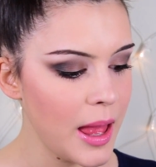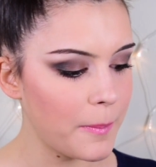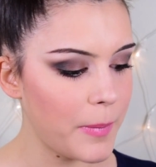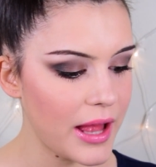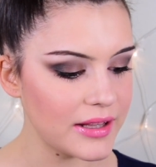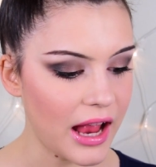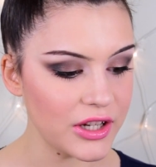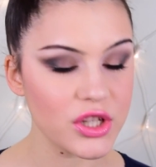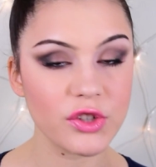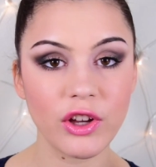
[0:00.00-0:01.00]
But I
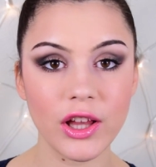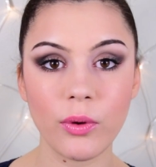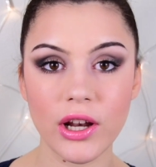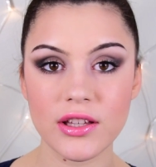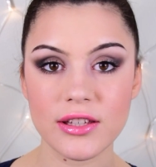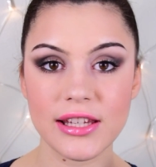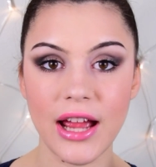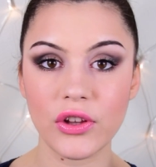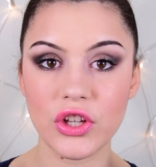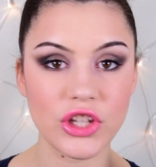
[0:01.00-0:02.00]
just really wanted to see
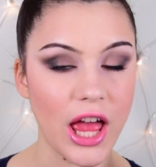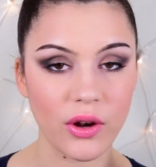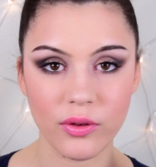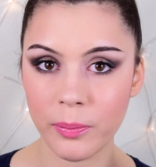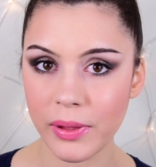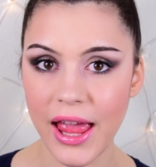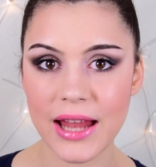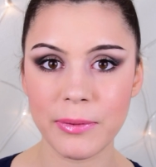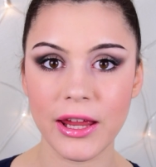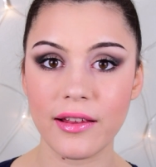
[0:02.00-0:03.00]
how the shadows
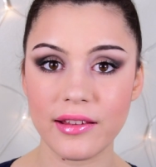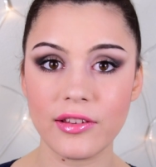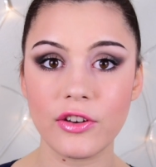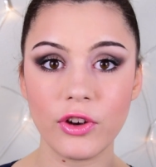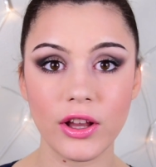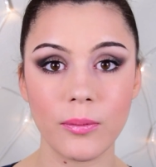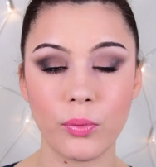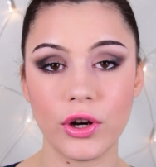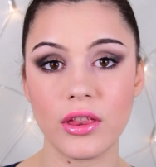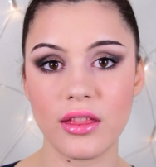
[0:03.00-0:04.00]
blend, because these are really
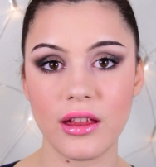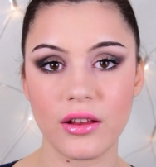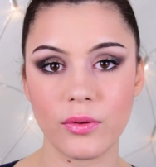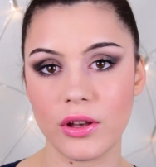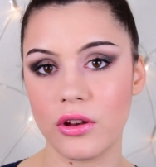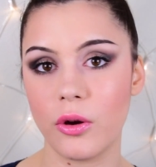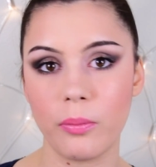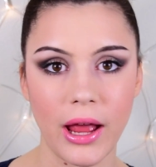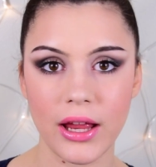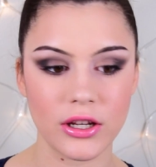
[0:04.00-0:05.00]
important things when
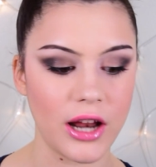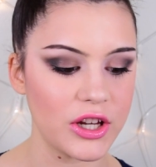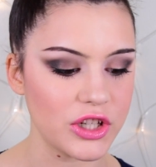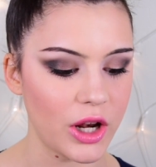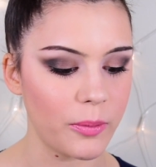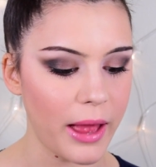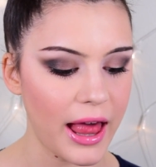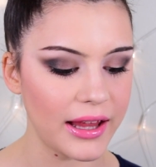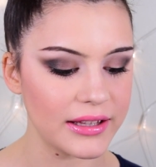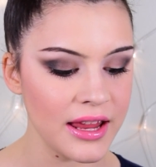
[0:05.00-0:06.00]
buying an eyeshadow
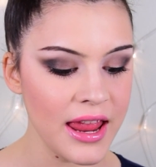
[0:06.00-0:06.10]
palette.